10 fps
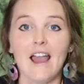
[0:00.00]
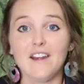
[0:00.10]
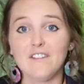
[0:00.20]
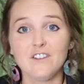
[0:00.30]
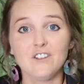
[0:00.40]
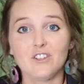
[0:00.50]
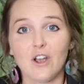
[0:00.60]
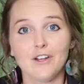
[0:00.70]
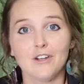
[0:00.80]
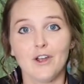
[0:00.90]
And if you
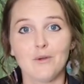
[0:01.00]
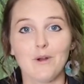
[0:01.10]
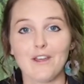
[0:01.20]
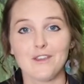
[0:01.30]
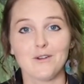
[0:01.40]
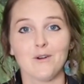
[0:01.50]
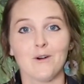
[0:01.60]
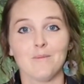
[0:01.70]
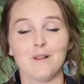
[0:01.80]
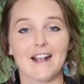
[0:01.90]
don't know whether
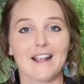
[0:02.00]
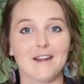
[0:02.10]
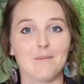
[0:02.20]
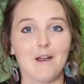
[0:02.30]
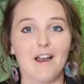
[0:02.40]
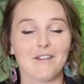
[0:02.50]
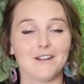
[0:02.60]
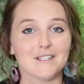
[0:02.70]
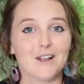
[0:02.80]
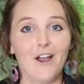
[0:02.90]
your black-headed
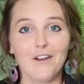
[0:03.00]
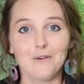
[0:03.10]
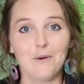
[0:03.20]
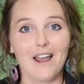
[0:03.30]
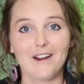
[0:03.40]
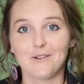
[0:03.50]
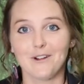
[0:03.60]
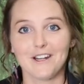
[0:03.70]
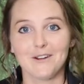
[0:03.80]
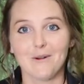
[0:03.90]
python is overweight or
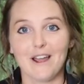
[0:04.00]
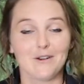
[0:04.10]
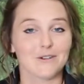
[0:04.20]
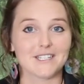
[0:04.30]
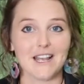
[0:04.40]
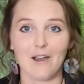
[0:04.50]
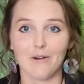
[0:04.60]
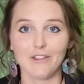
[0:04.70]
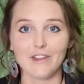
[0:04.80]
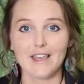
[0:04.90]
underweight or is
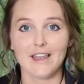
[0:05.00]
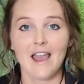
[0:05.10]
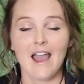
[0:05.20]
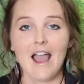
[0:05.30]
healthy,